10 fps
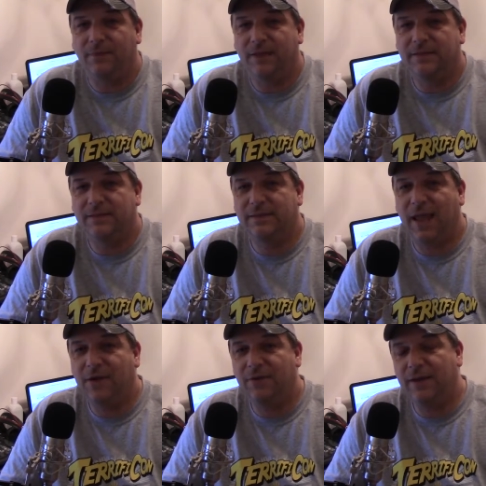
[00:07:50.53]

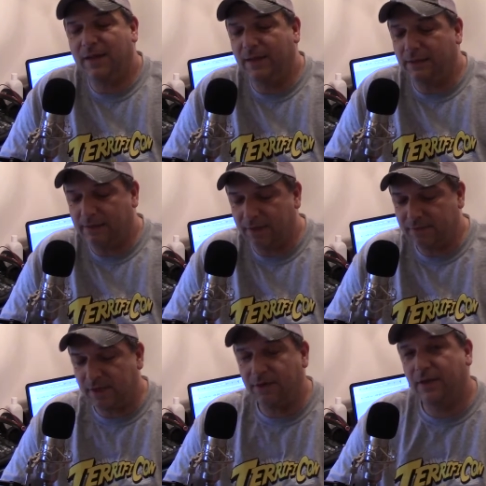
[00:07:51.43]
Saturday night. Now,
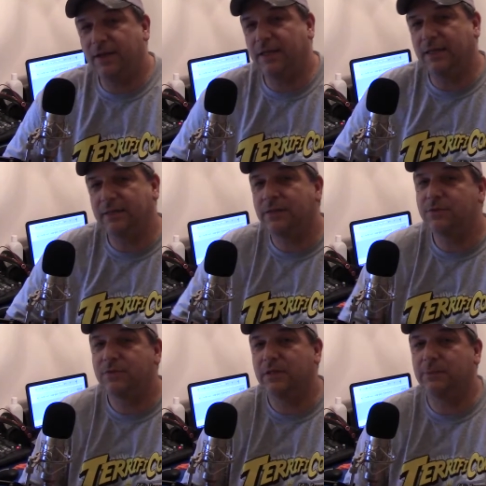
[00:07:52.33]
Saturday night gets
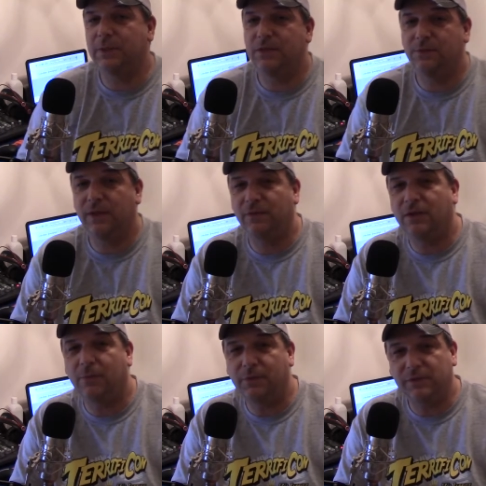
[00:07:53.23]
interesting because we have a
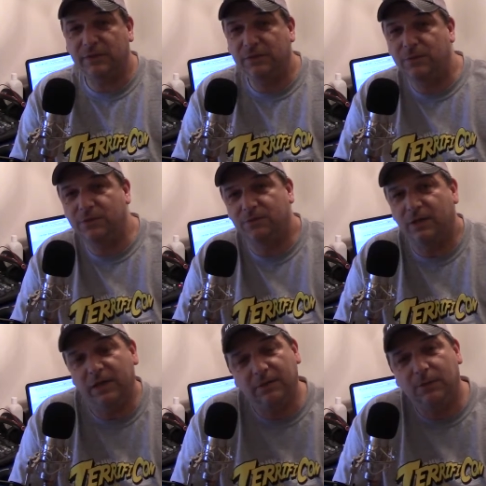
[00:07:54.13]
couple of series running.